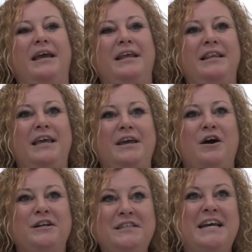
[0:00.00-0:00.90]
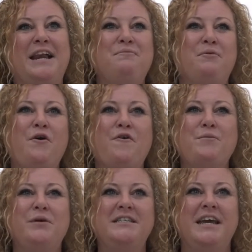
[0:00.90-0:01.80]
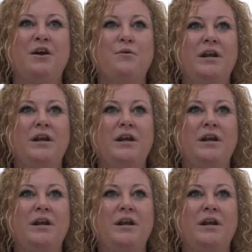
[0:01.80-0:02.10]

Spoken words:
In the Honours Talent Programme, we take a